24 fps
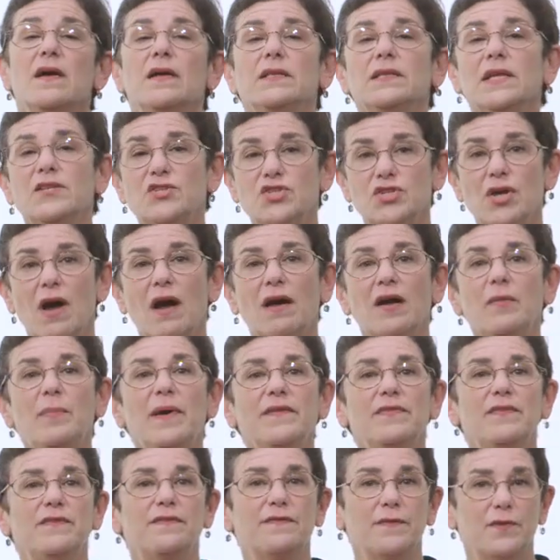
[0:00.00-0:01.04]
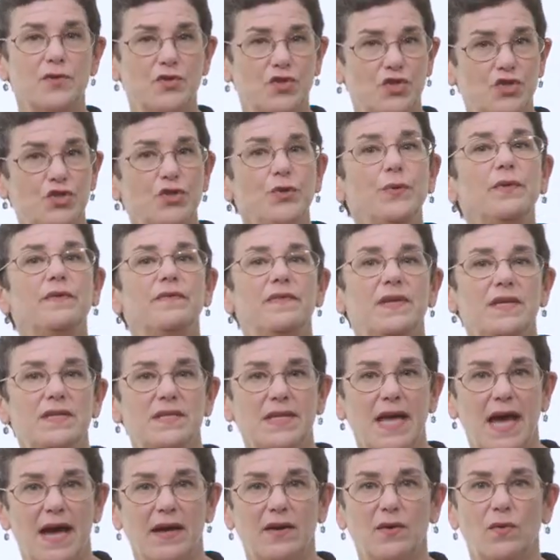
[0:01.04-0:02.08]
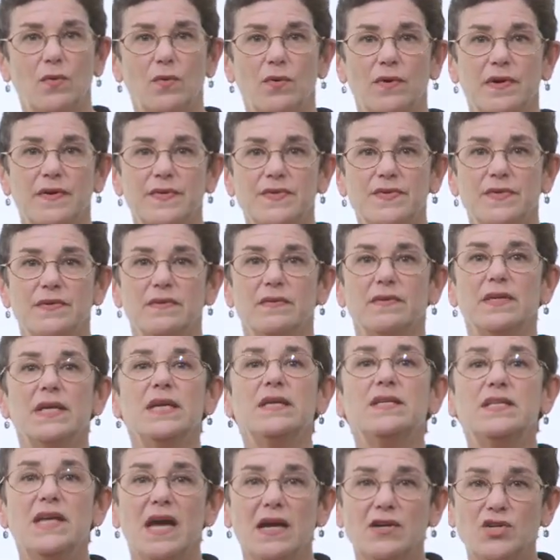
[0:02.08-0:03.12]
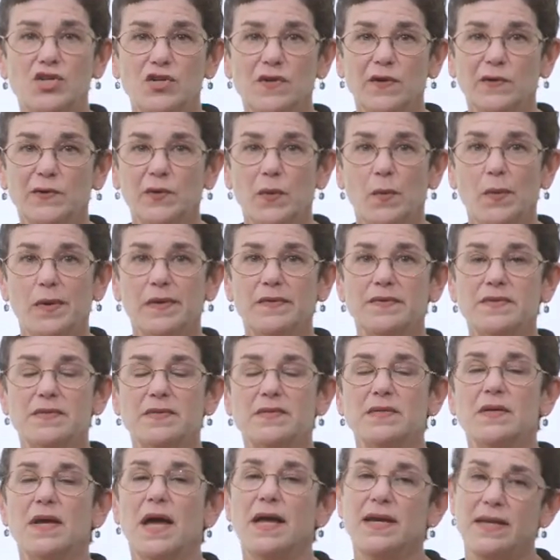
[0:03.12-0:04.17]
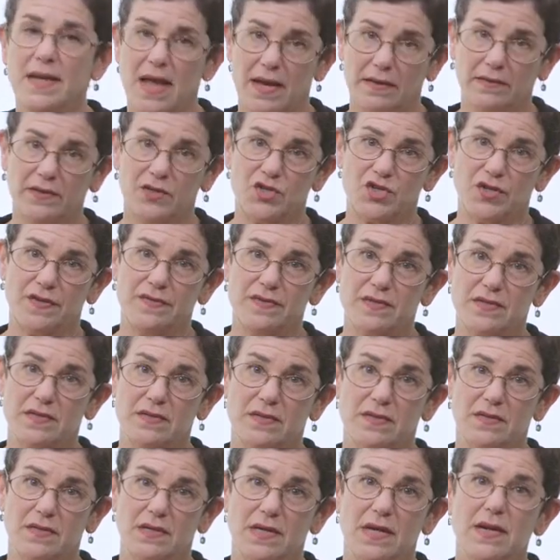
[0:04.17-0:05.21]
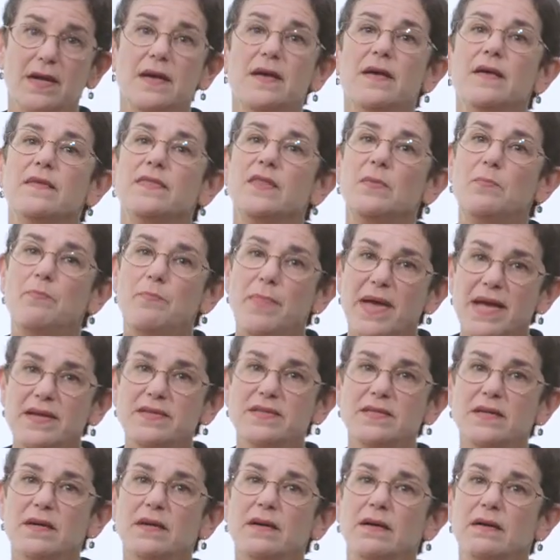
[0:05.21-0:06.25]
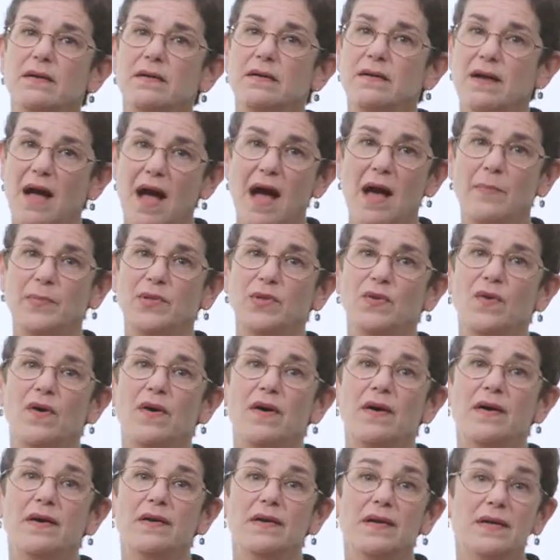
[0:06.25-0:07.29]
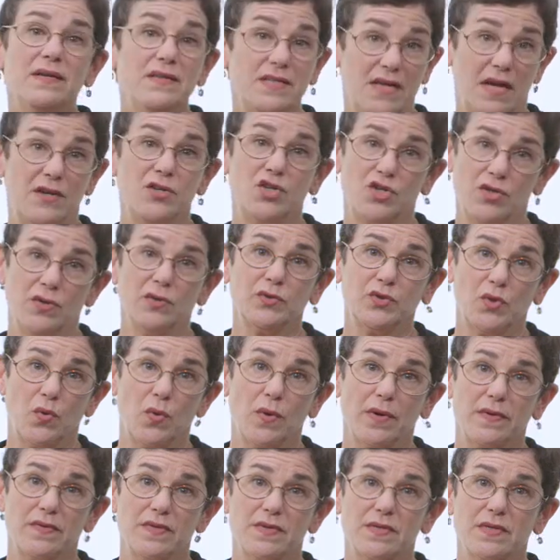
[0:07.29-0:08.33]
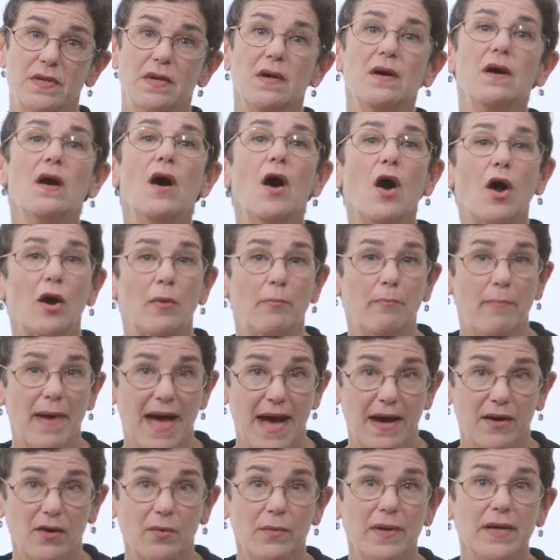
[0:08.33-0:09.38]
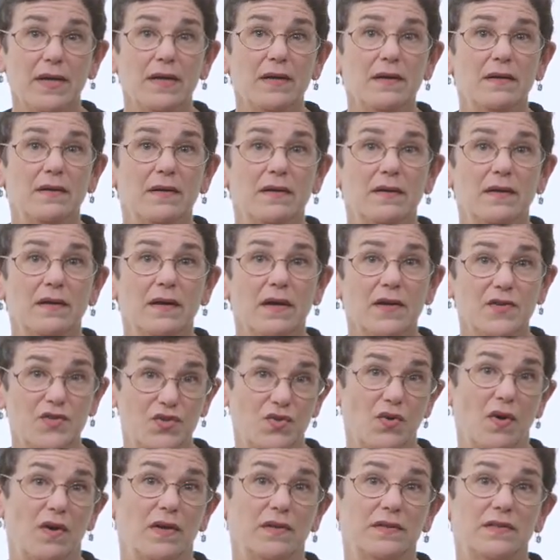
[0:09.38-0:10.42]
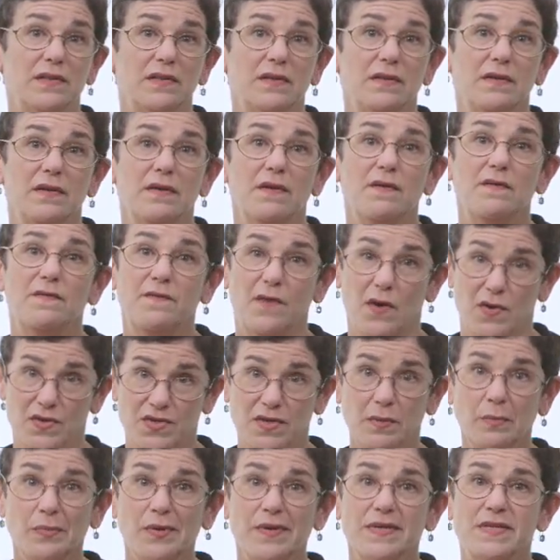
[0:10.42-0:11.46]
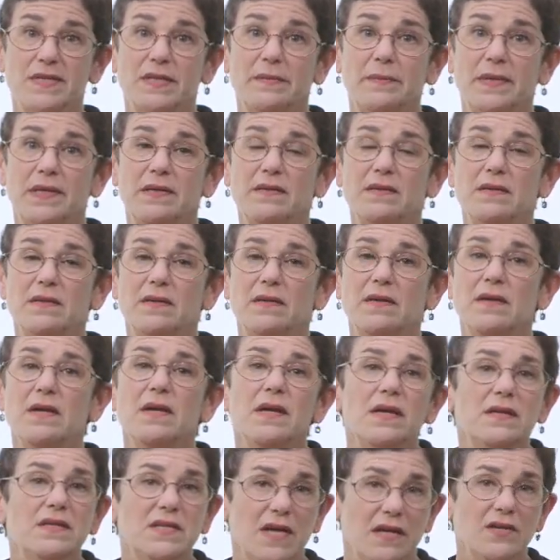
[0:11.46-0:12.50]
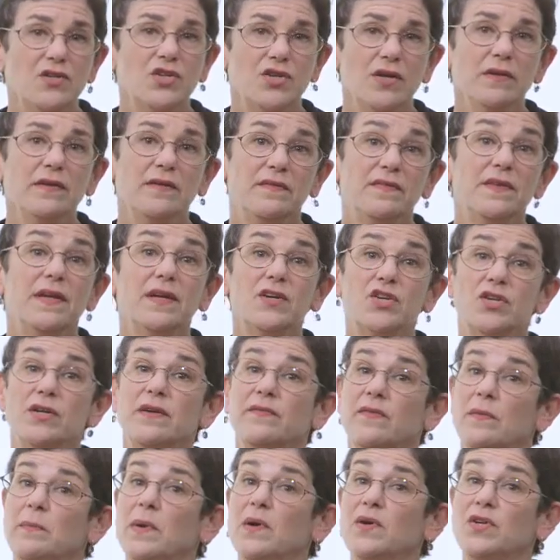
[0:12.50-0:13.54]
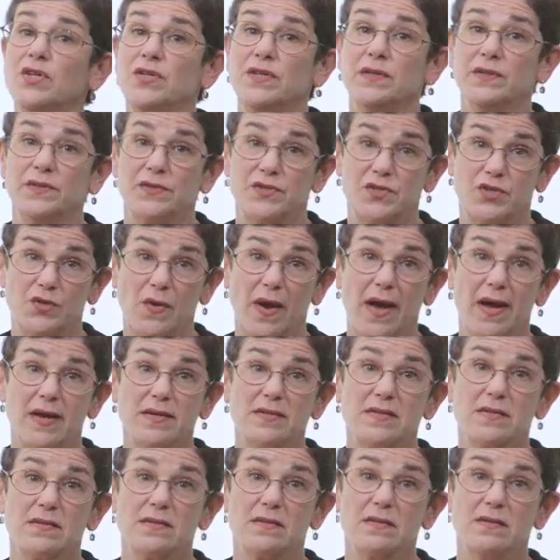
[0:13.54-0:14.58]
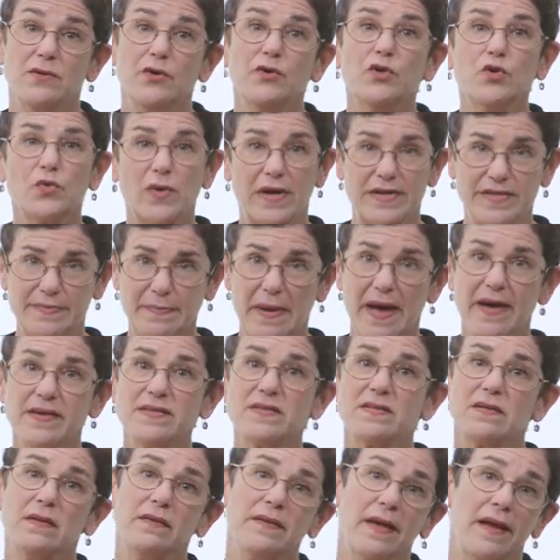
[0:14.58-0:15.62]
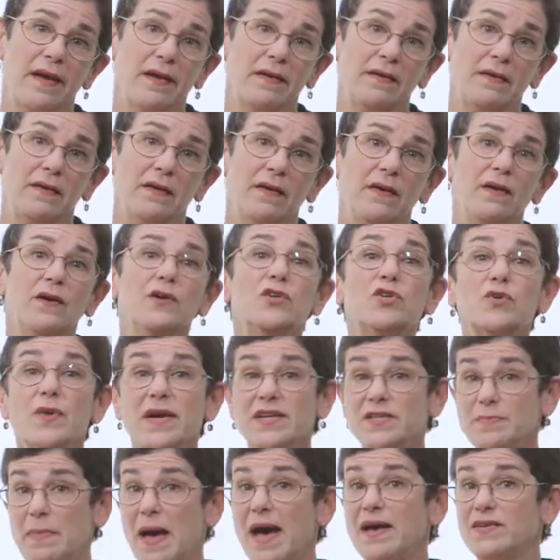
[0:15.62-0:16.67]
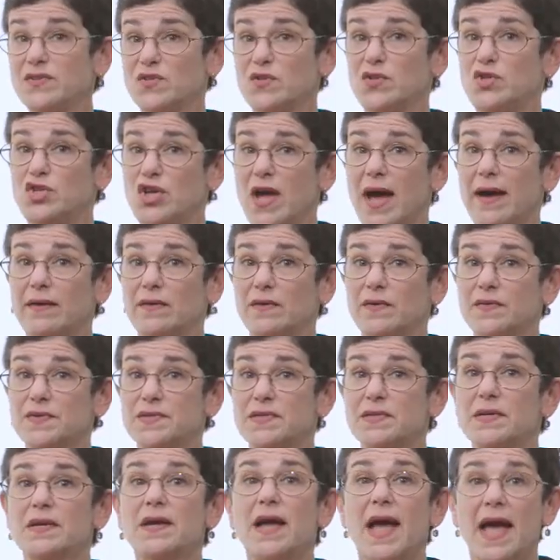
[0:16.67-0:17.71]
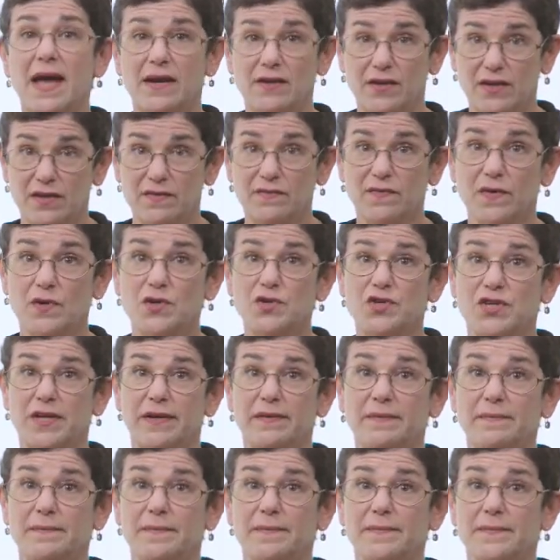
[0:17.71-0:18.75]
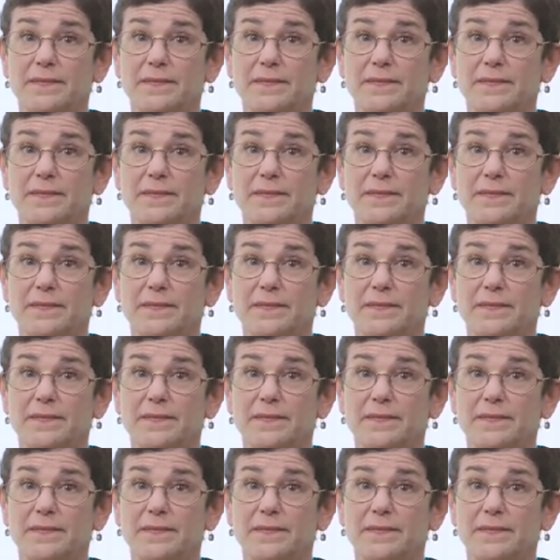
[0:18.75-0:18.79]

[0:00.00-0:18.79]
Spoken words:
Let's talk about the first two of these categories, intentional torts and negligence. The basic common law intentional torts are battery, assault, false imprisonment, intentional infliction of emotional distress, trespass to land, trespass to chattels, and conversion.